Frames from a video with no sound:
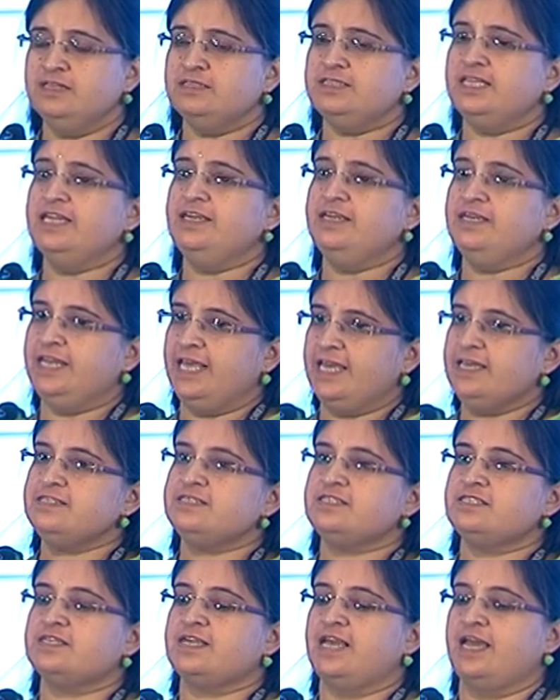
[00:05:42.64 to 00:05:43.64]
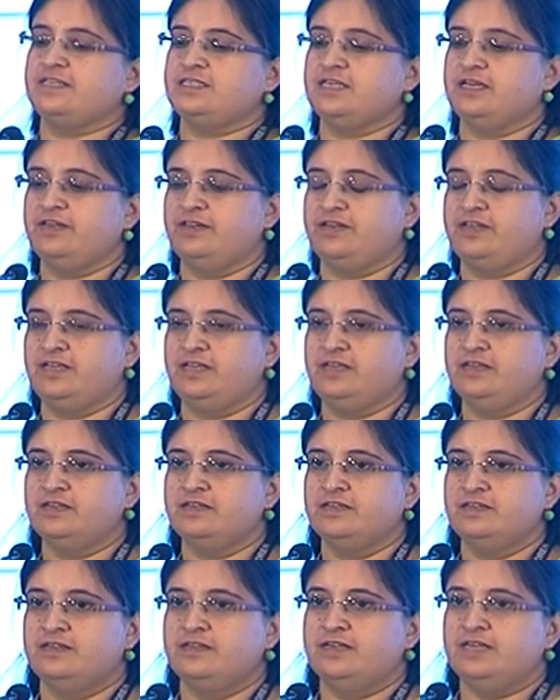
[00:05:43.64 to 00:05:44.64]
The next category
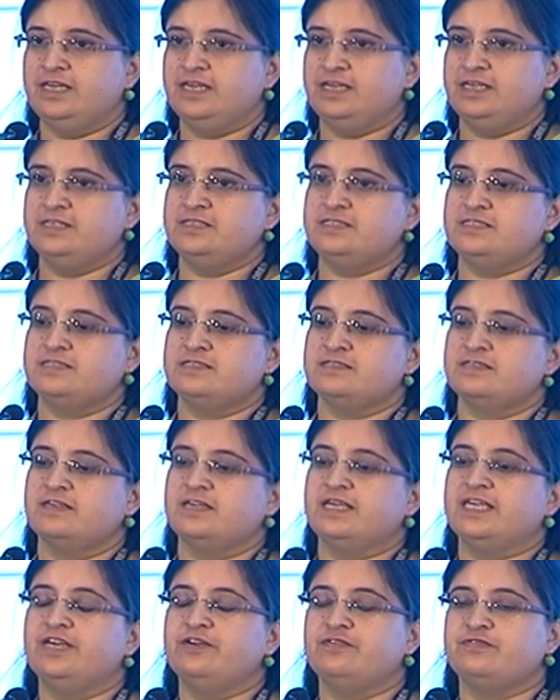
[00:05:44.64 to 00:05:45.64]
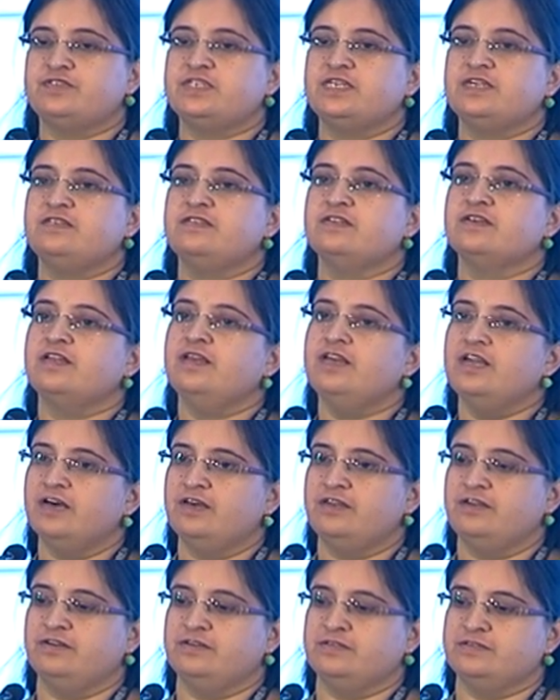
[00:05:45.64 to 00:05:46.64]
is gifted
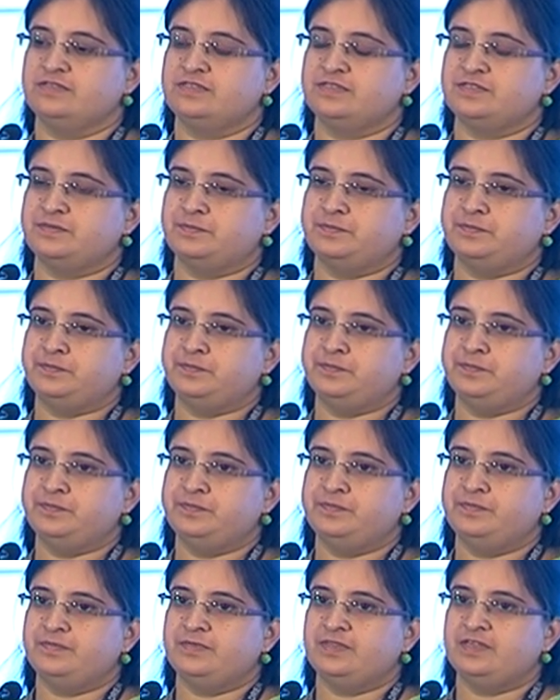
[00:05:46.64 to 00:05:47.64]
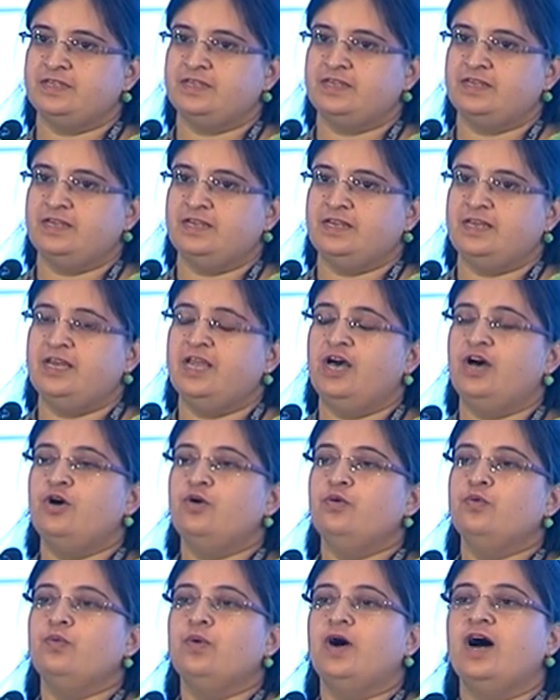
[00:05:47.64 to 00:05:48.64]
learners. Now,
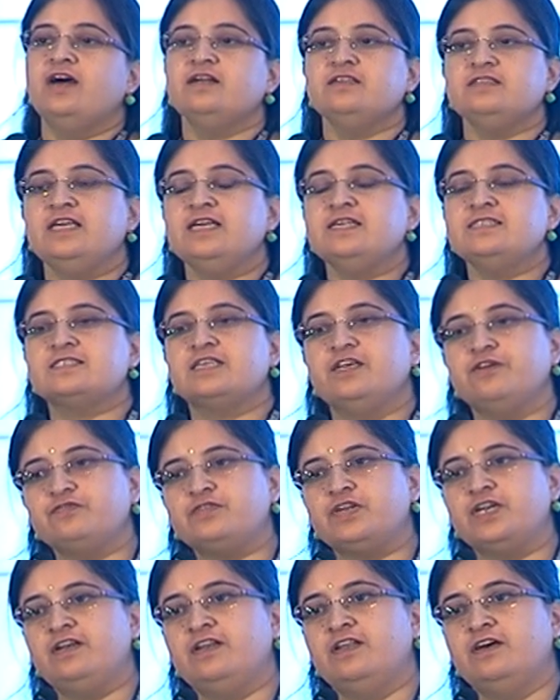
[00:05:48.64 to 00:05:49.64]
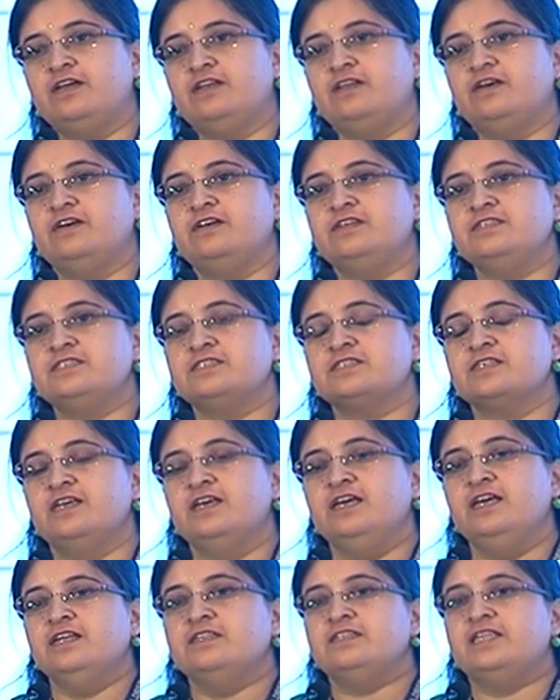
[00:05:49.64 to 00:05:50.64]
who are these gifted learners?
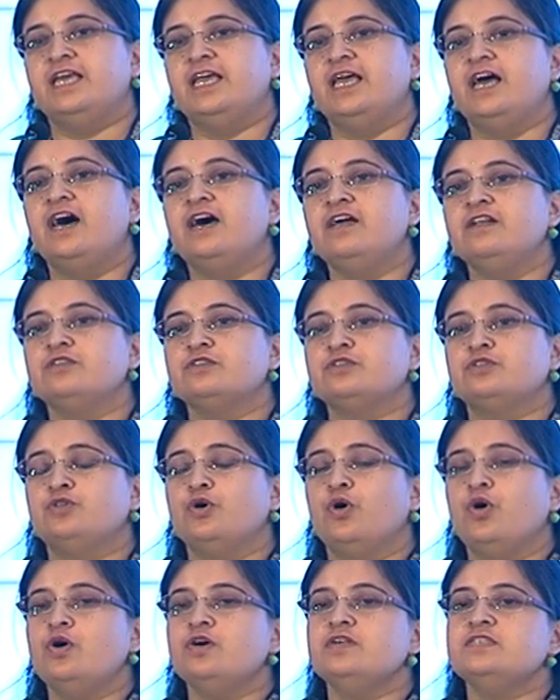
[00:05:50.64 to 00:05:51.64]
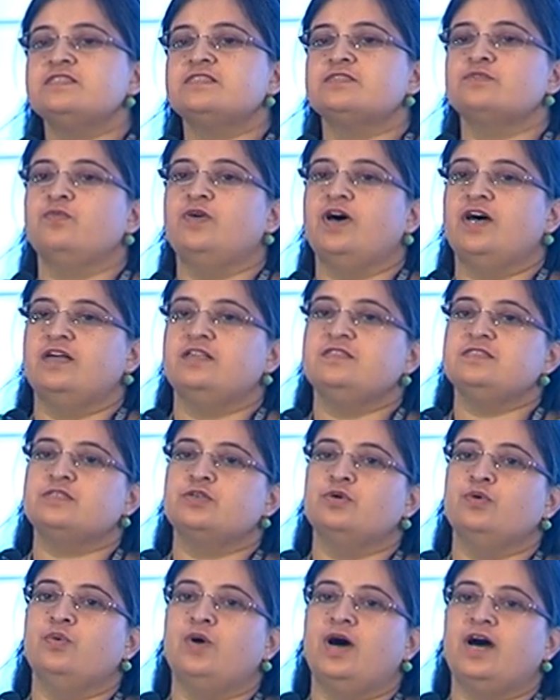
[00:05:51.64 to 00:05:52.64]
They are those ones
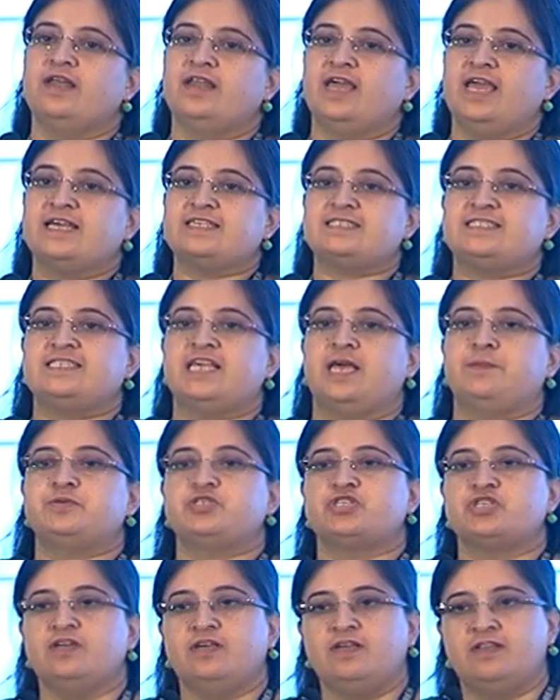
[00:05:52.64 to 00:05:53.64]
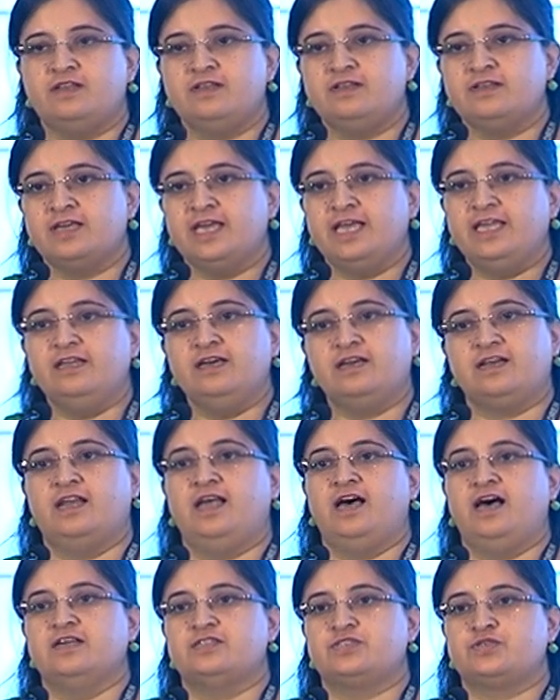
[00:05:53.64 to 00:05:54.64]
who are exceptional in a
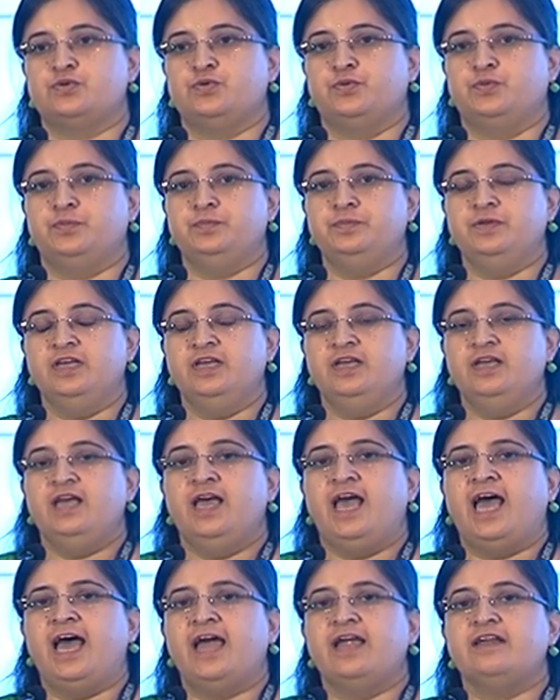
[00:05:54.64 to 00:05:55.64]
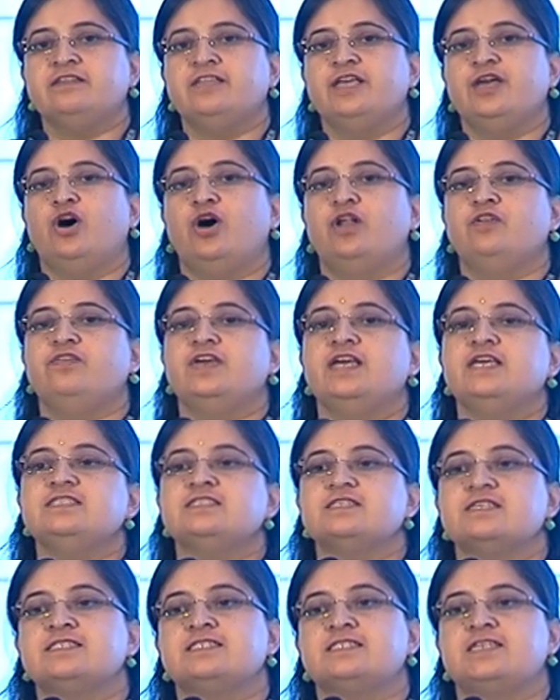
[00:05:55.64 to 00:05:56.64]
classroom and they
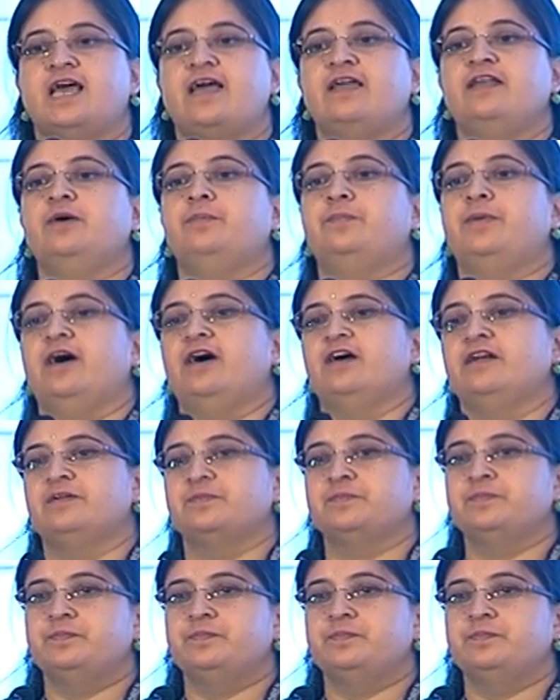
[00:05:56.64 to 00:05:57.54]
always stand apart.